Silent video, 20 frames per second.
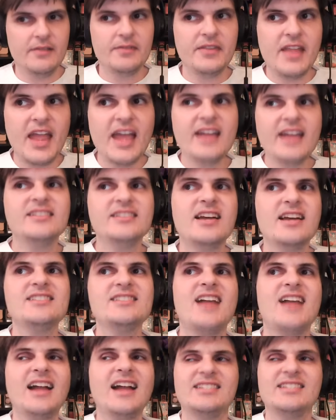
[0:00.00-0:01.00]
It does
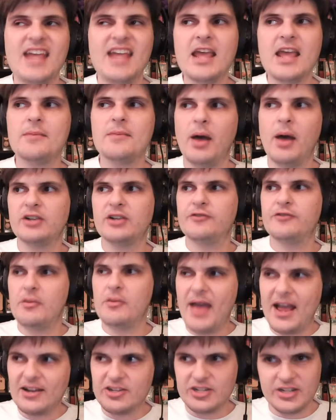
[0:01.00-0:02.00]
not take much for the
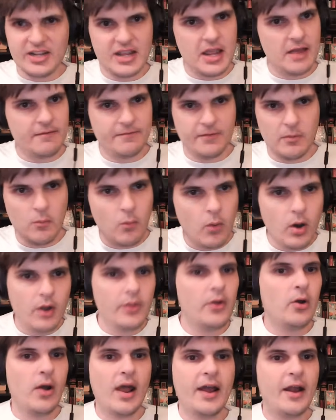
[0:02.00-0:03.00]
Magic to get from where
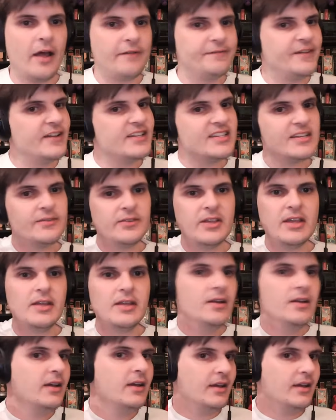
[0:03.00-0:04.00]
they're at offensively
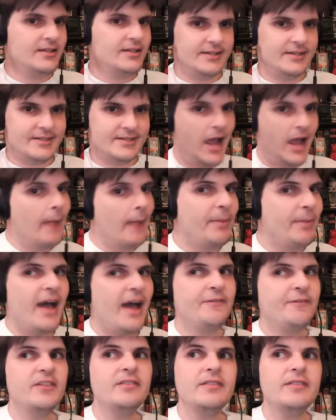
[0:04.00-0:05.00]
to top
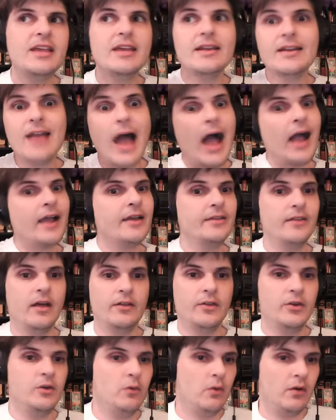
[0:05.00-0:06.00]
half of the league, knocking
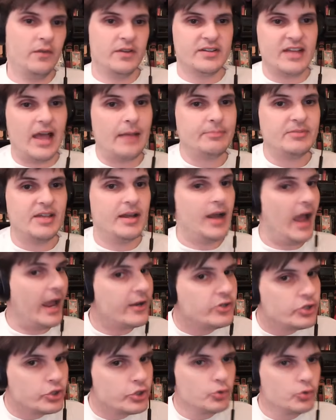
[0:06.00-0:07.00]
on the door in the top 10. I
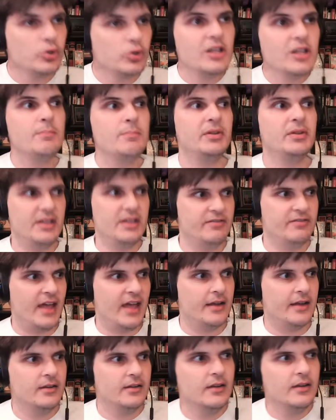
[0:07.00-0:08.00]
truly believe
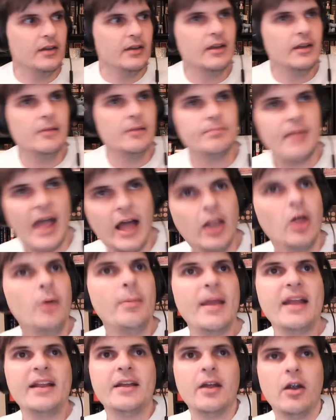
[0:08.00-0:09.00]
that. Paolo
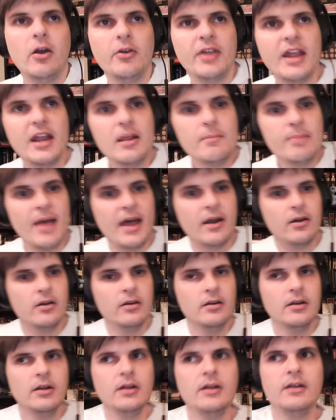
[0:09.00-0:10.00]
Banchero getting
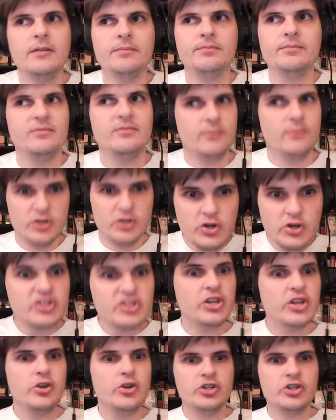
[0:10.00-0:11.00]
better,
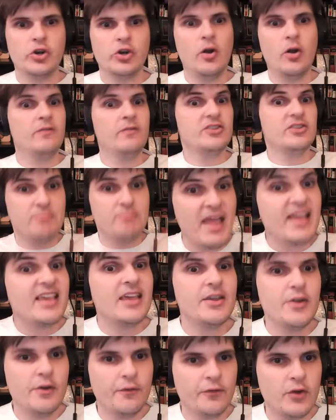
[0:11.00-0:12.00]
reducing your turnovers,
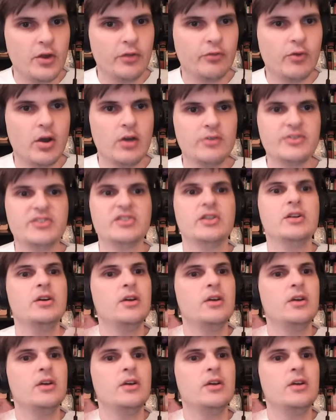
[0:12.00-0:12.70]
making your free throws.